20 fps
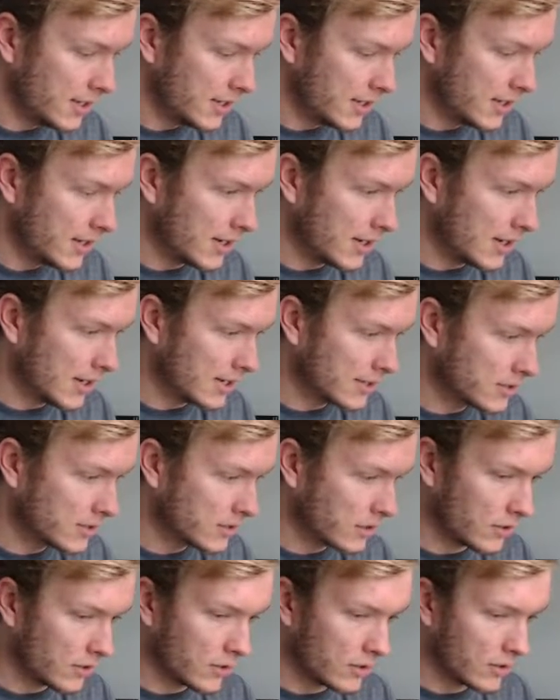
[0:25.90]
as
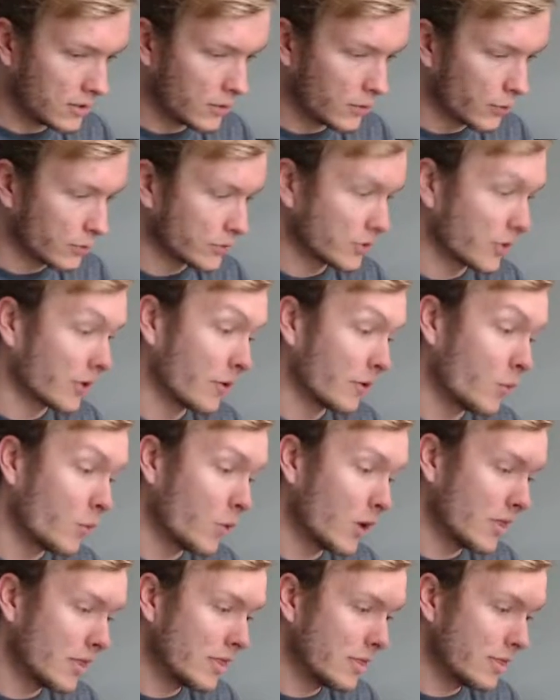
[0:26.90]
our, or sorry,
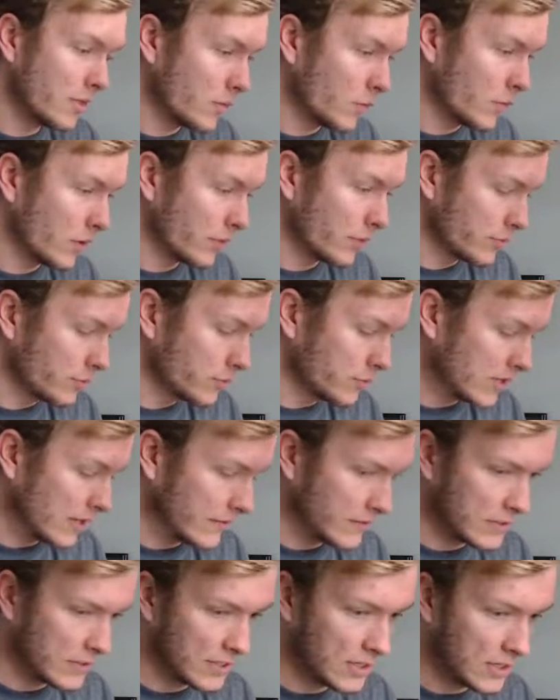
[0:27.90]
1 through
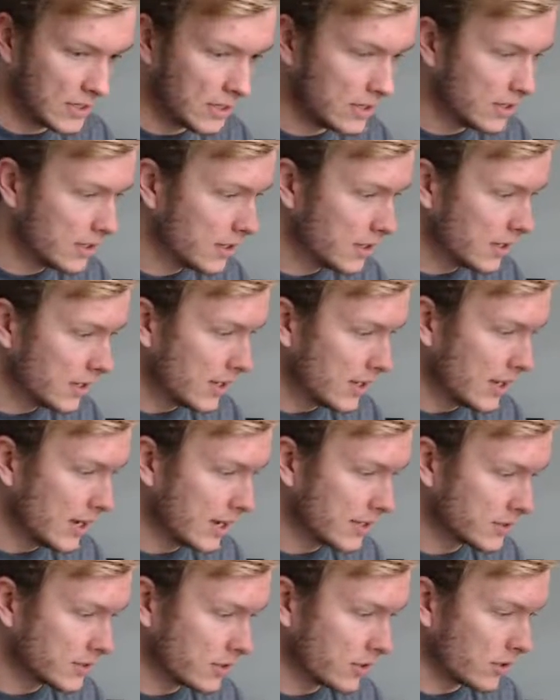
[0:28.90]
17
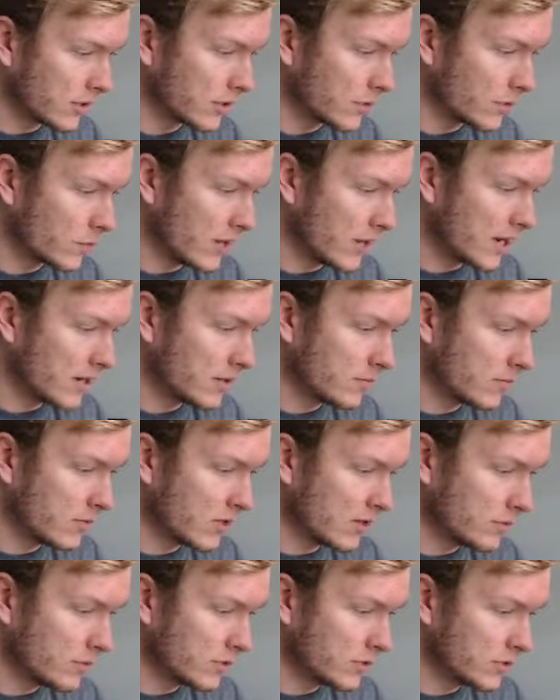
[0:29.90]
as our random
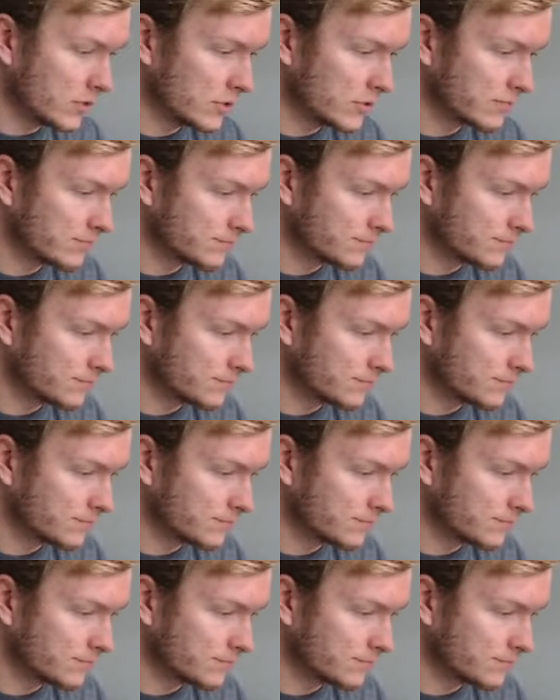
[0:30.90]
numbers.